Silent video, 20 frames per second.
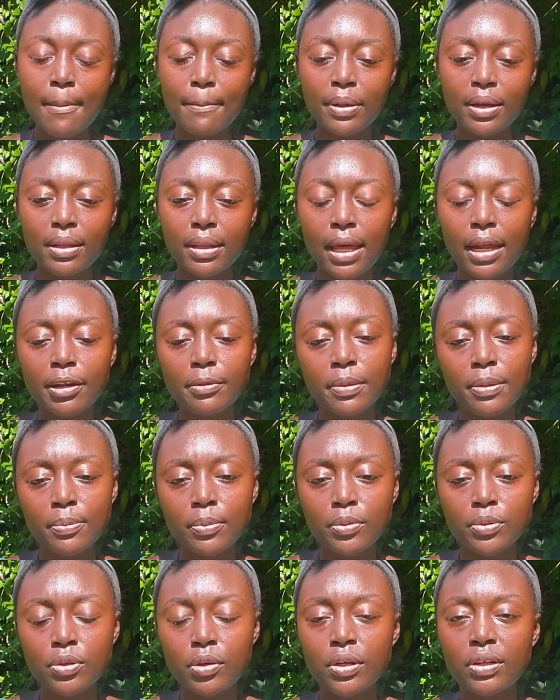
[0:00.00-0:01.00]
But a lot of
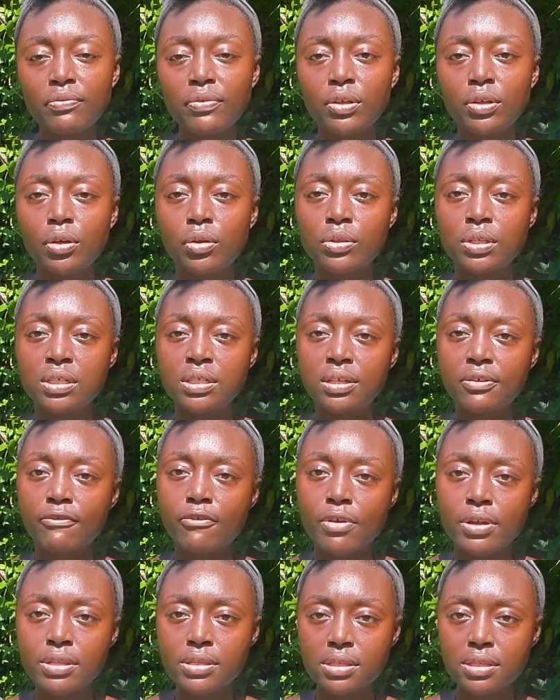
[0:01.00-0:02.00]
people don't even know the
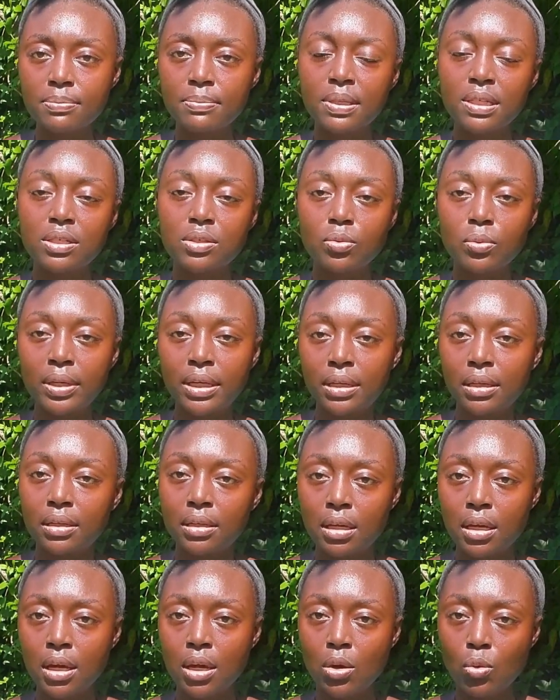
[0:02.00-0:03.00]
difference between
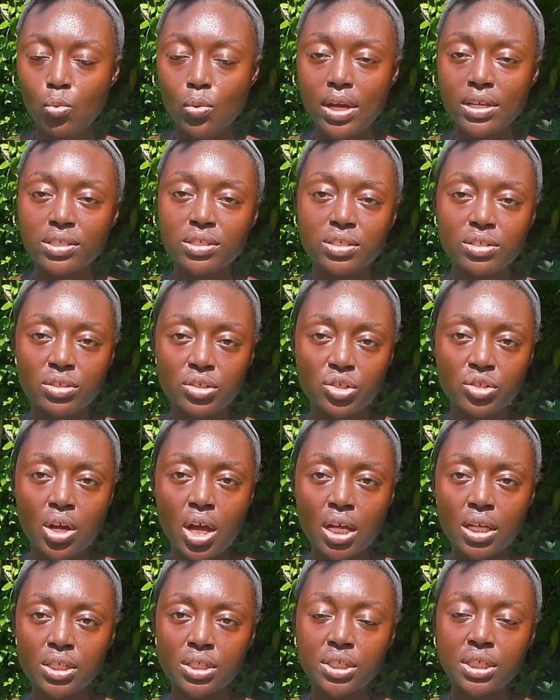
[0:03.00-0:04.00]
Western
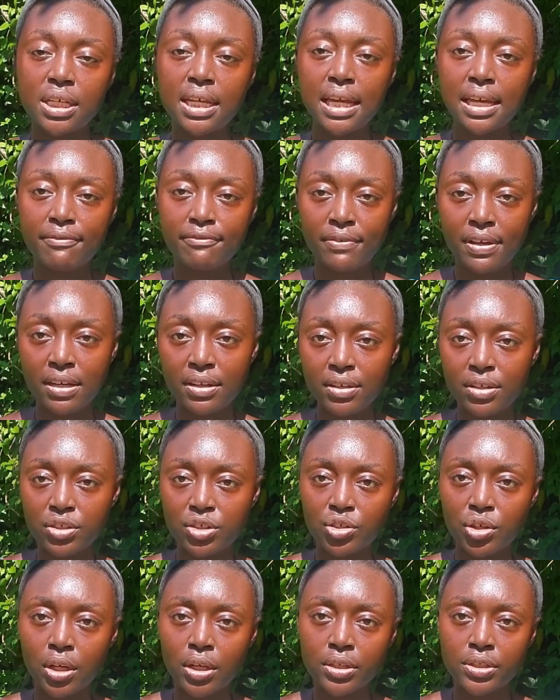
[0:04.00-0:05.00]
astrology and Vedic
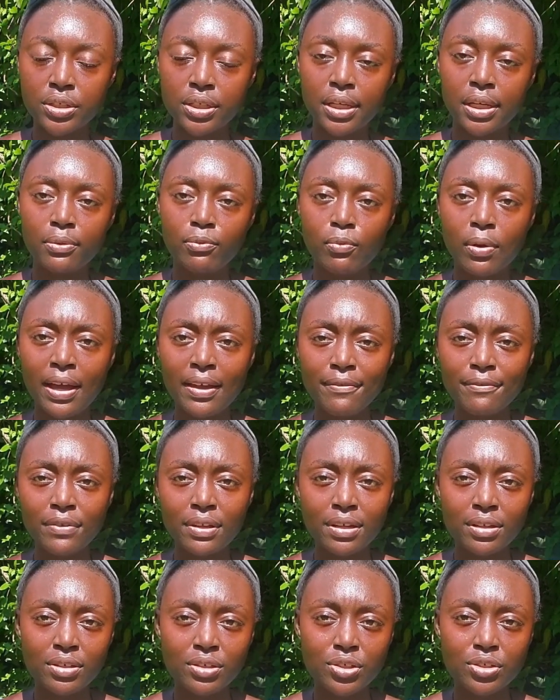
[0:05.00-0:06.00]
astrology and why
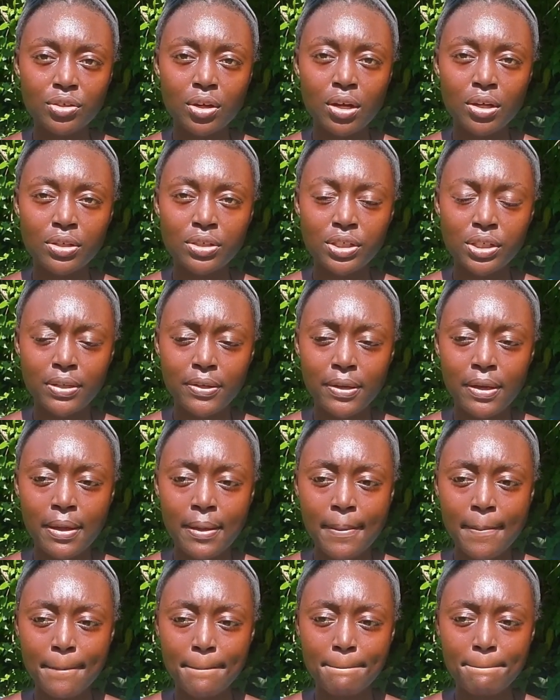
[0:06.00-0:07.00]
Vedic astrology
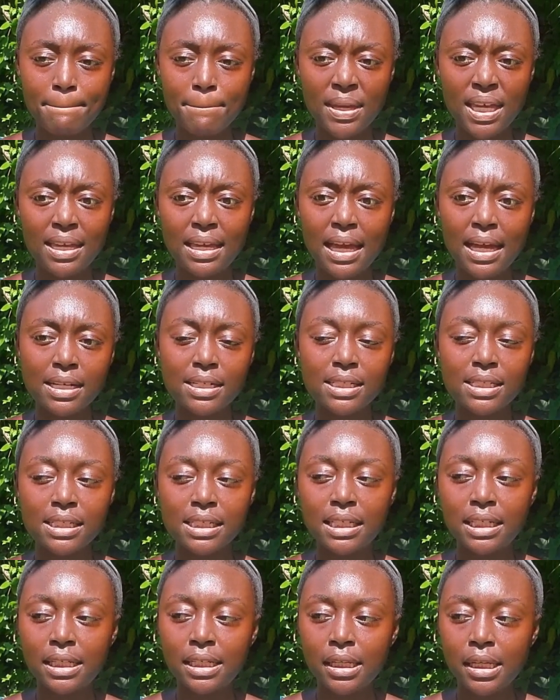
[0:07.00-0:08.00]
may
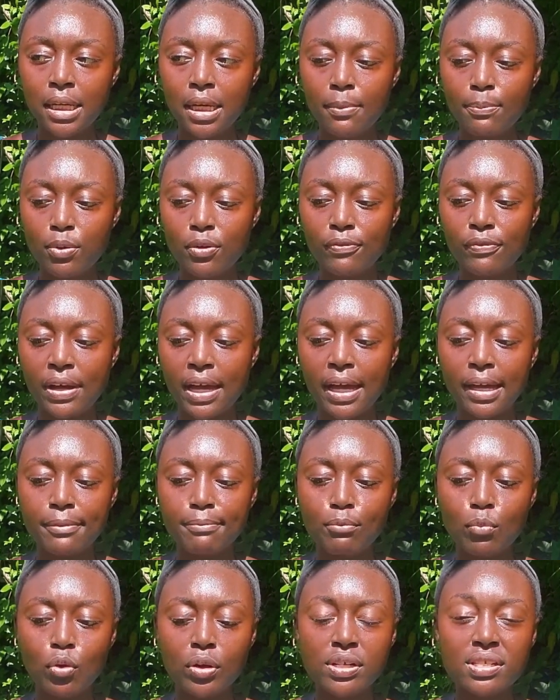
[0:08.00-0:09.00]
actually
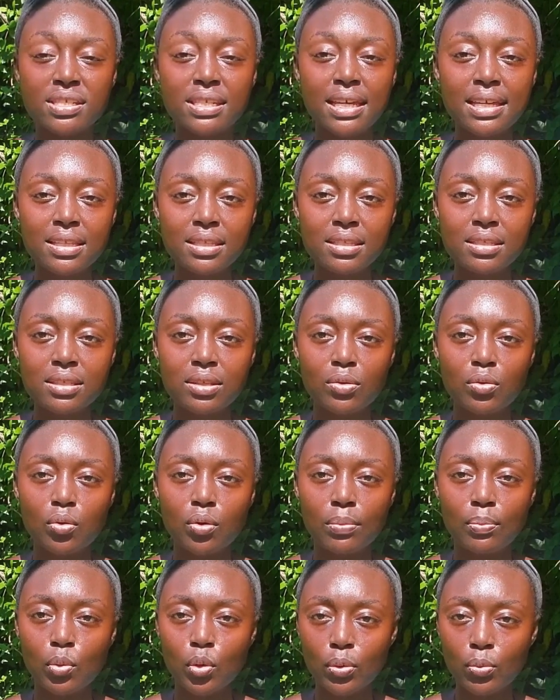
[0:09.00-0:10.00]
provide more sense
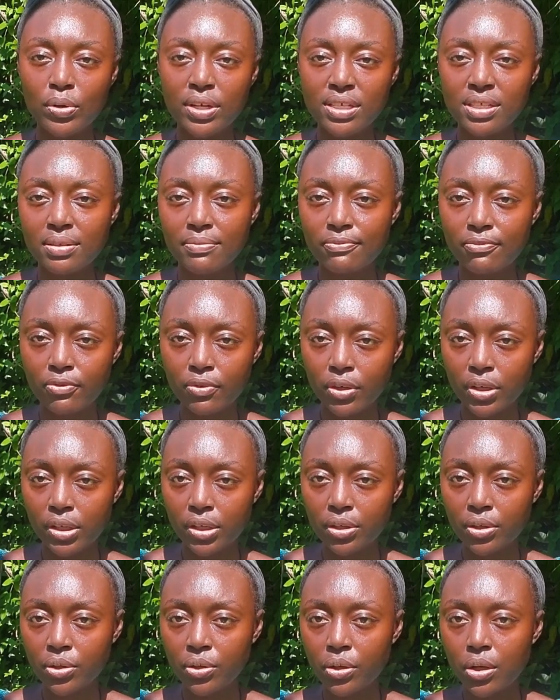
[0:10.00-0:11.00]
or more wisdom for
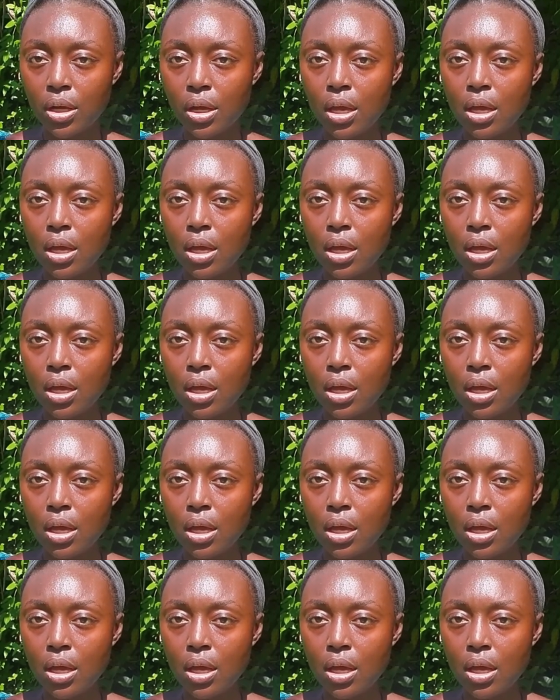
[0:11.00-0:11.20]
you.